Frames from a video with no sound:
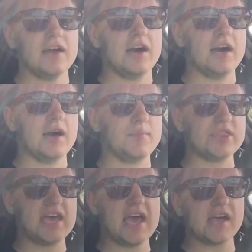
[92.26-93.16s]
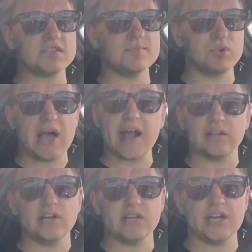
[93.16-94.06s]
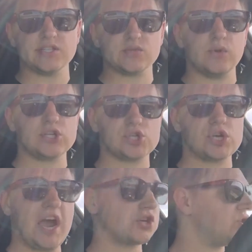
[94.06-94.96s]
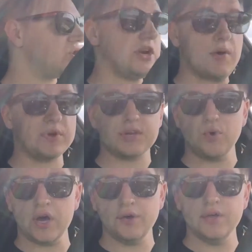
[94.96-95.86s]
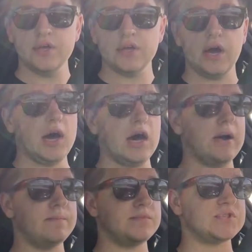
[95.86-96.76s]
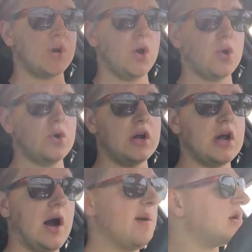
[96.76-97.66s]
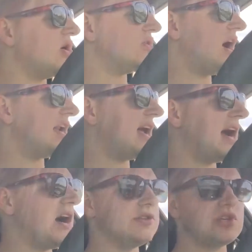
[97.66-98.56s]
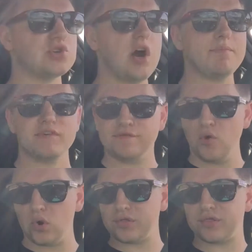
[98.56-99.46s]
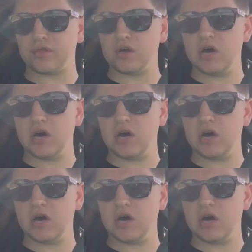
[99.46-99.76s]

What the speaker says: But they had some black lug nuts, which actually turned out really well. So I'm going right now to drop the 4th